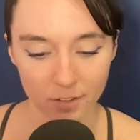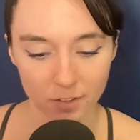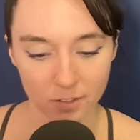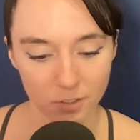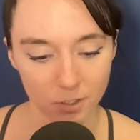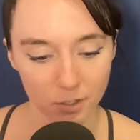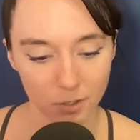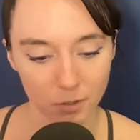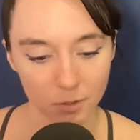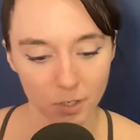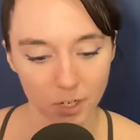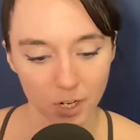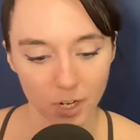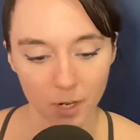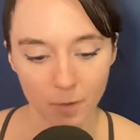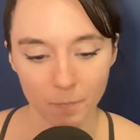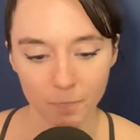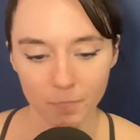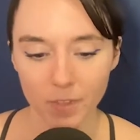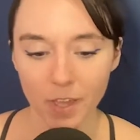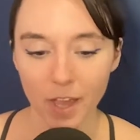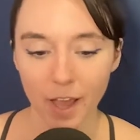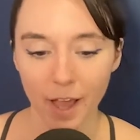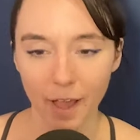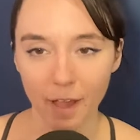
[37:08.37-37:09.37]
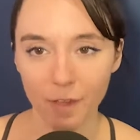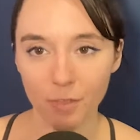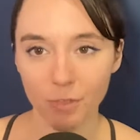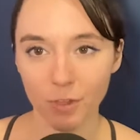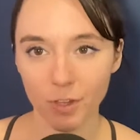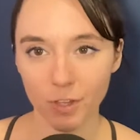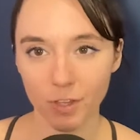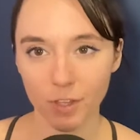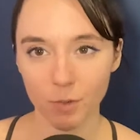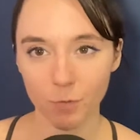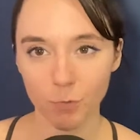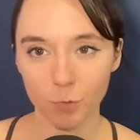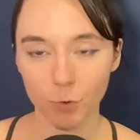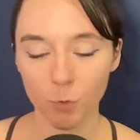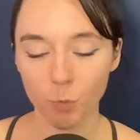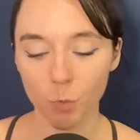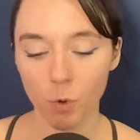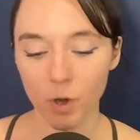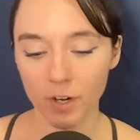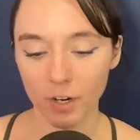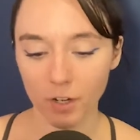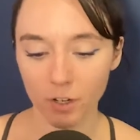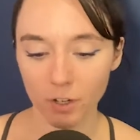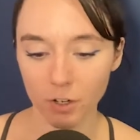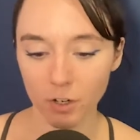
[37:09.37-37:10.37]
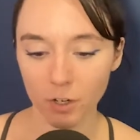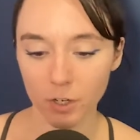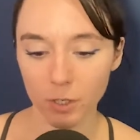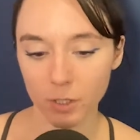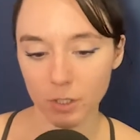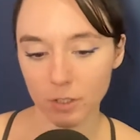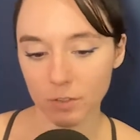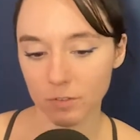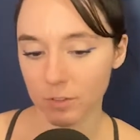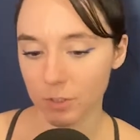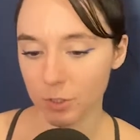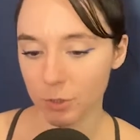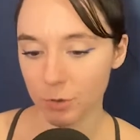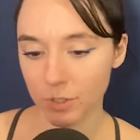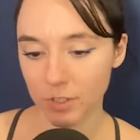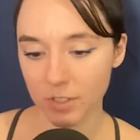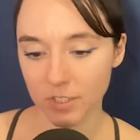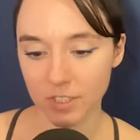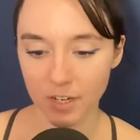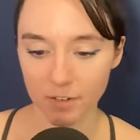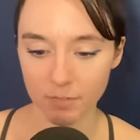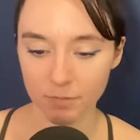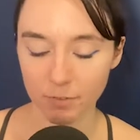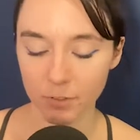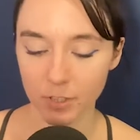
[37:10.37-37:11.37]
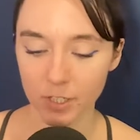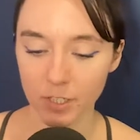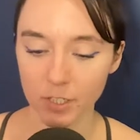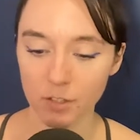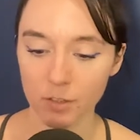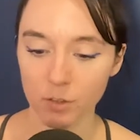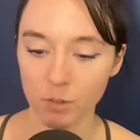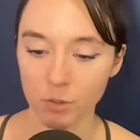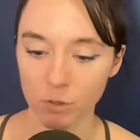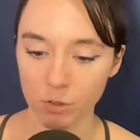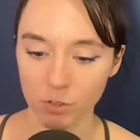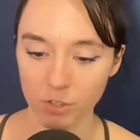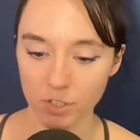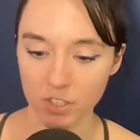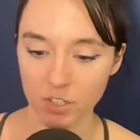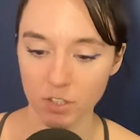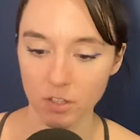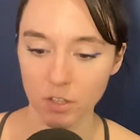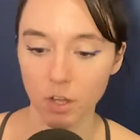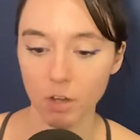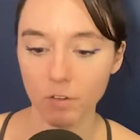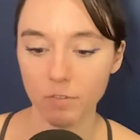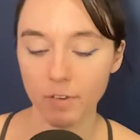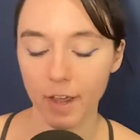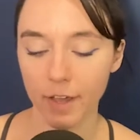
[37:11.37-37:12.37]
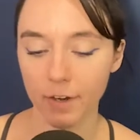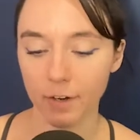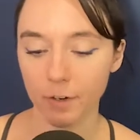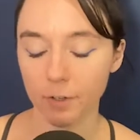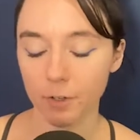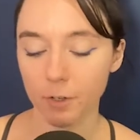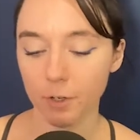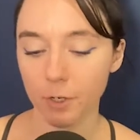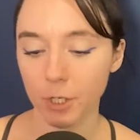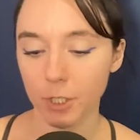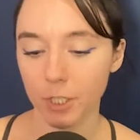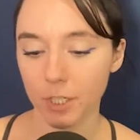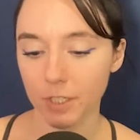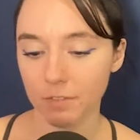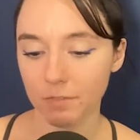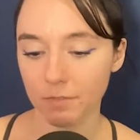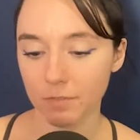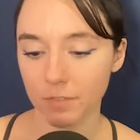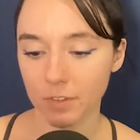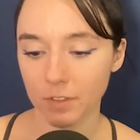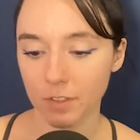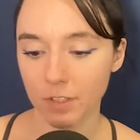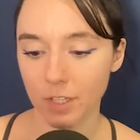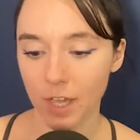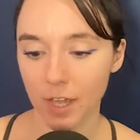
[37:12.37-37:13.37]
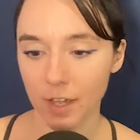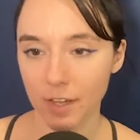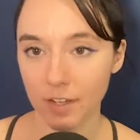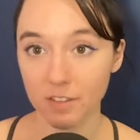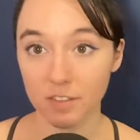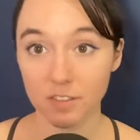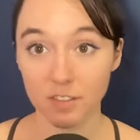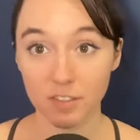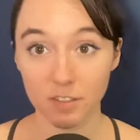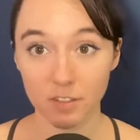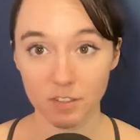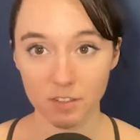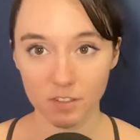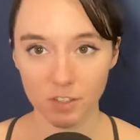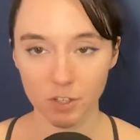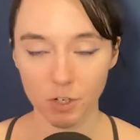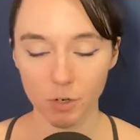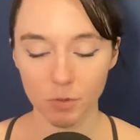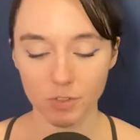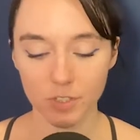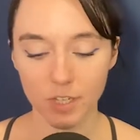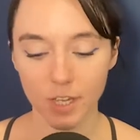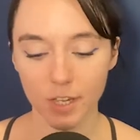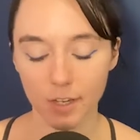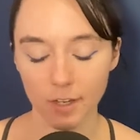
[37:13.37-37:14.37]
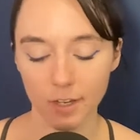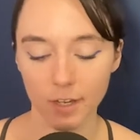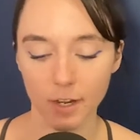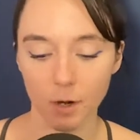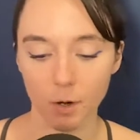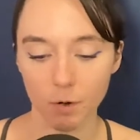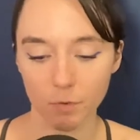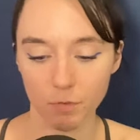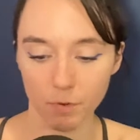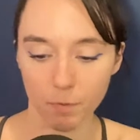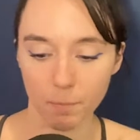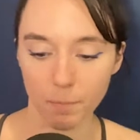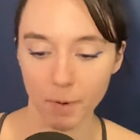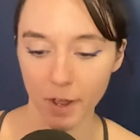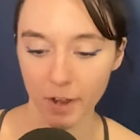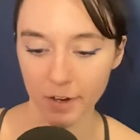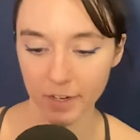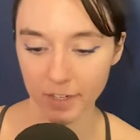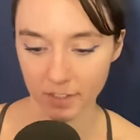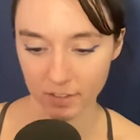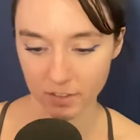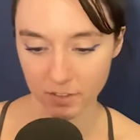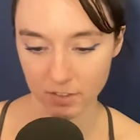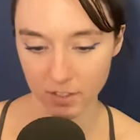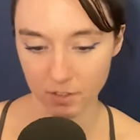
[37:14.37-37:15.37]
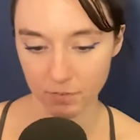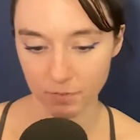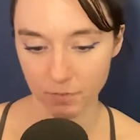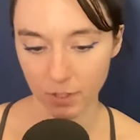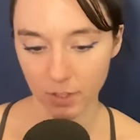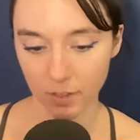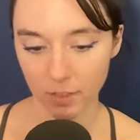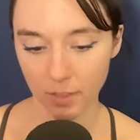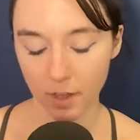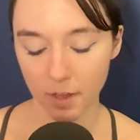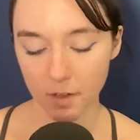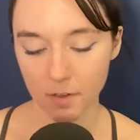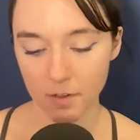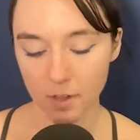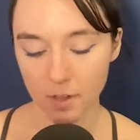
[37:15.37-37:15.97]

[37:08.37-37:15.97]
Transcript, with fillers: So yeah, I think if you want to cook, you could definitely learn to love how to cook and get into, you know, taking care of your body and stuff like that.